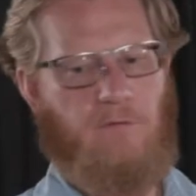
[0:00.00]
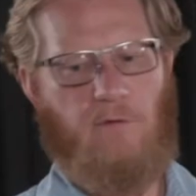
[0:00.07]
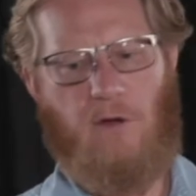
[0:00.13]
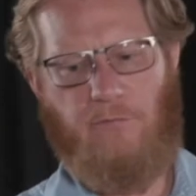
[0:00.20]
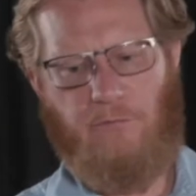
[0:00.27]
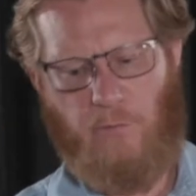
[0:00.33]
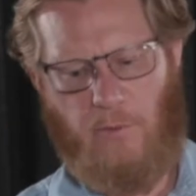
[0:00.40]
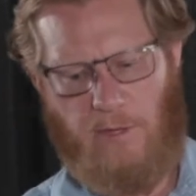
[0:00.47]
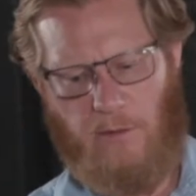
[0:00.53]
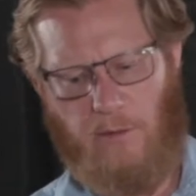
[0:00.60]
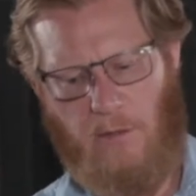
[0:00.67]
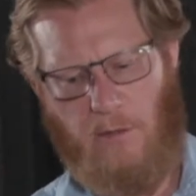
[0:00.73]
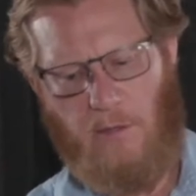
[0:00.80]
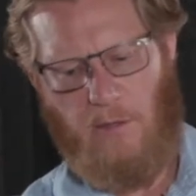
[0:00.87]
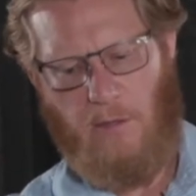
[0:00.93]
software
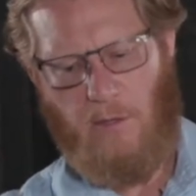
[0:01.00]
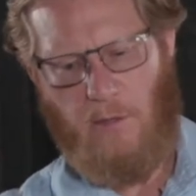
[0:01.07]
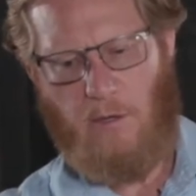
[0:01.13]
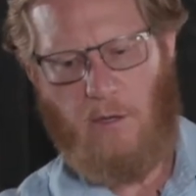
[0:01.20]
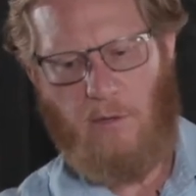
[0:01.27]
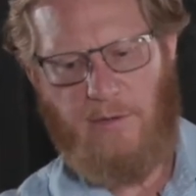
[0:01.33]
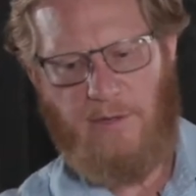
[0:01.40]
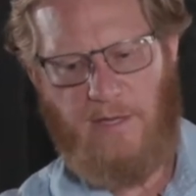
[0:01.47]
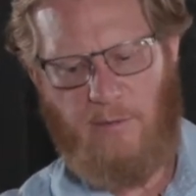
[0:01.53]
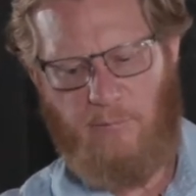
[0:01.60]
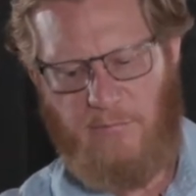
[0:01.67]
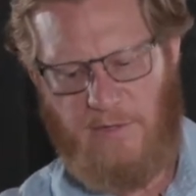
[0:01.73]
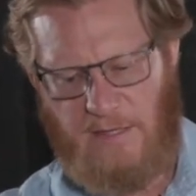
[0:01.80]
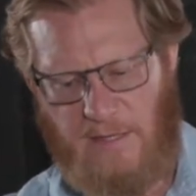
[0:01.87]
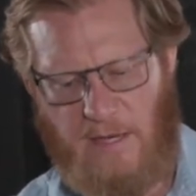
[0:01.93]
called
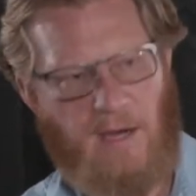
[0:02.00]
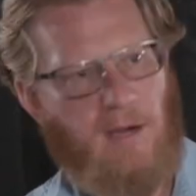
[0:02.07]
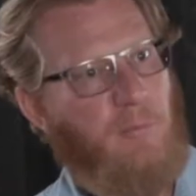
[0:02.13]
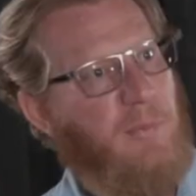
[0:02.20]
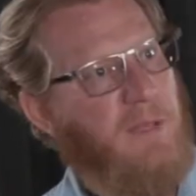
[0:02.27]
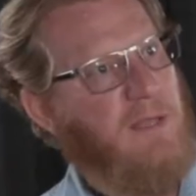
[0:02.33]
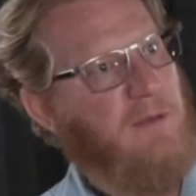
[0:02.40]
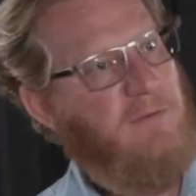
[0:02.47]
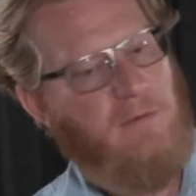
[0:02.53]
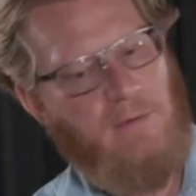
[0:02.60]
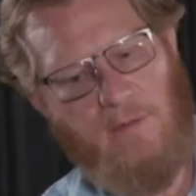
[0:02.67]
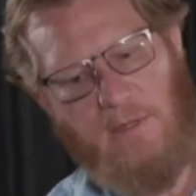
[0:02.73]
MD Cockpit,